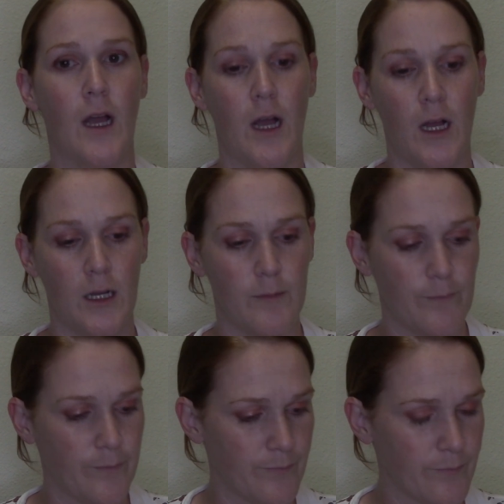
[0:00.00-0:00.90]

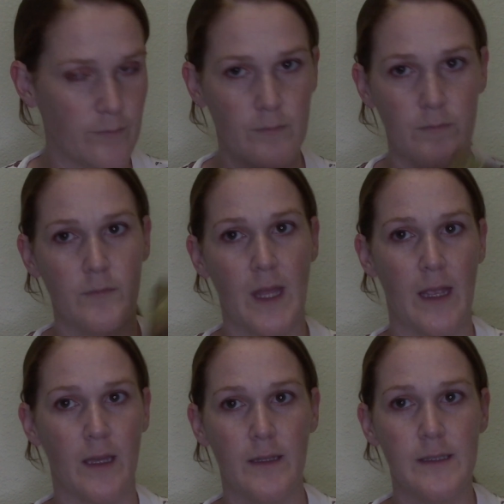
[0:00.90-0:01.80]

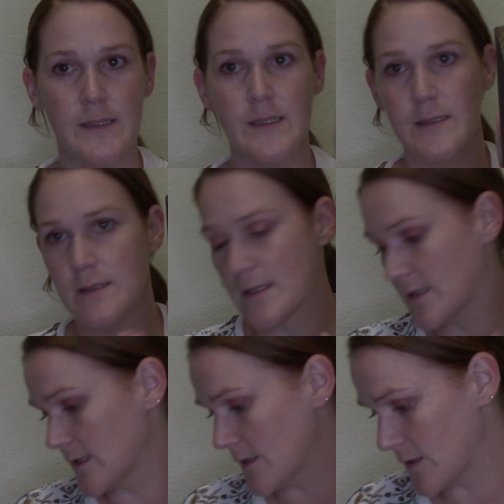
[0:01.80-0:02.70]
Like, this
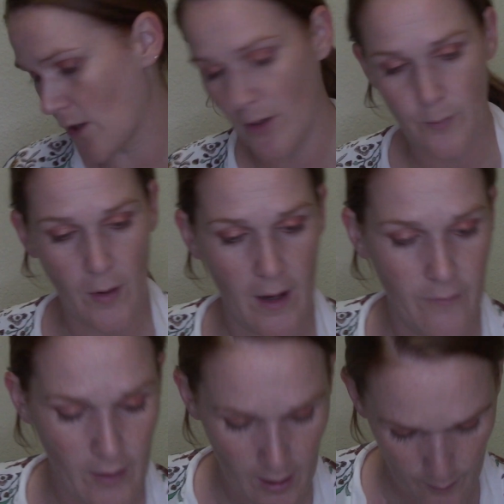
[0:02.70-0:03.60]
is a solid brand
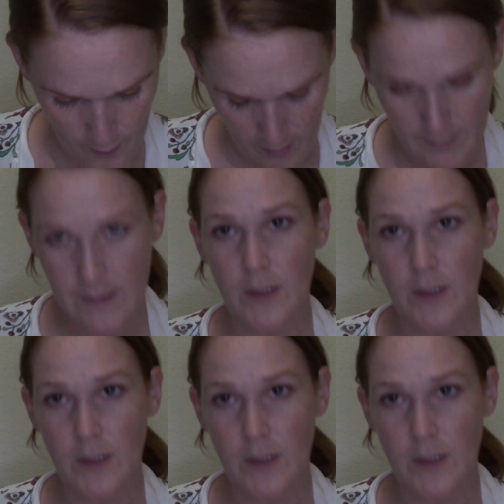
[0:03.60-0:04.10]
for hair products.